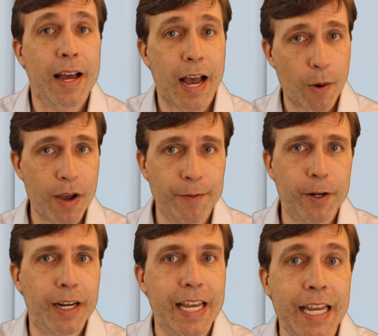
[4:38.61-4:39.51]

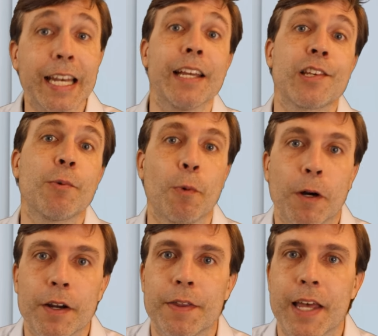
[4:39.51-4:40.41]
However, it is a
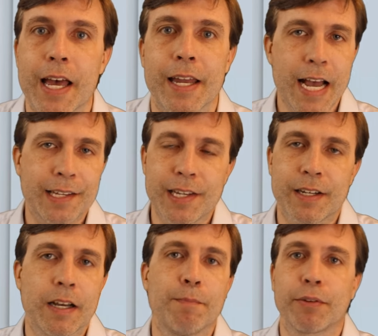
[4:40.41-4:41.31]
word that
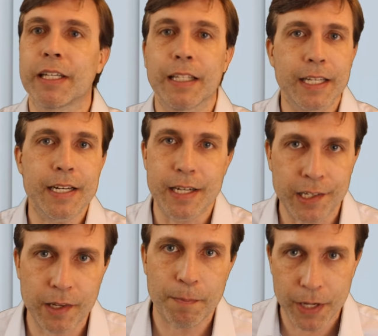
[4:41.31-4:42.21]
hasn't completely
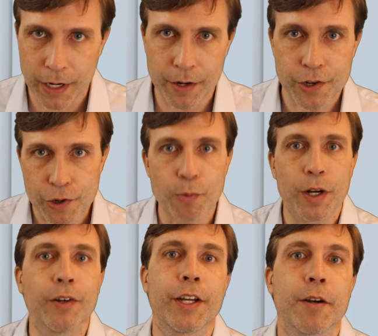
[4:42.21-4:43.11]
disappeared. You
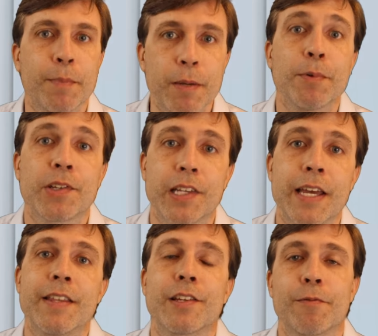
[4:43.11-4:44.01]
will hear people
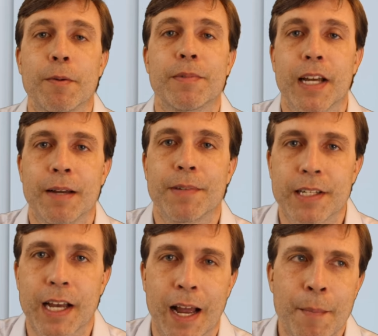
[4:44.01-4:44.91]
say this from time to
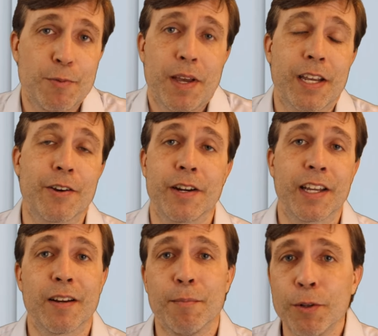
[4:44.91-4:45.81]
time. You may hear it
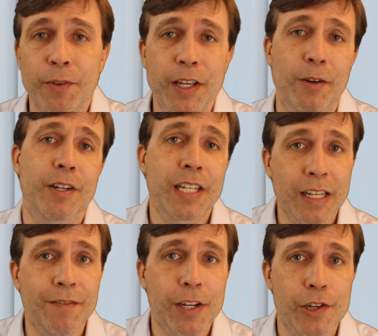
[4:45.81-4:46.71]
in a movie or a
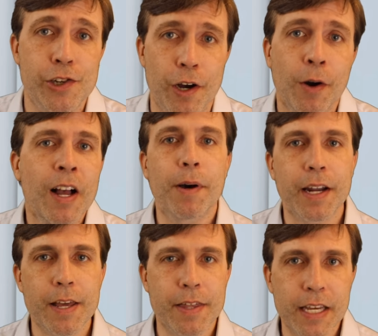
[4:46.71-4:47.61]
TV show, but
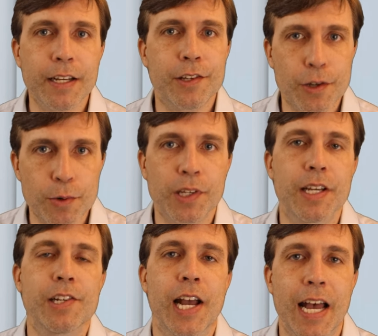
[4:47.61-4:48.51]
I think its
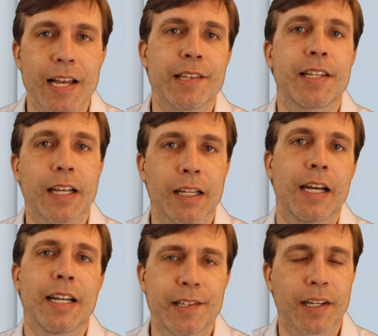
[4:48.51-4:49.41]
usage has
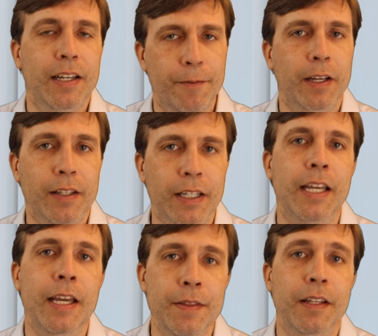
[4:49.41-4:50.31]
declined
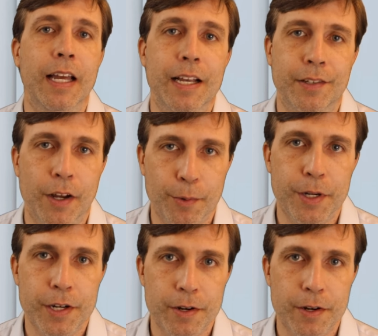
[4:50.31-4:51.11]
significantly in the last hundred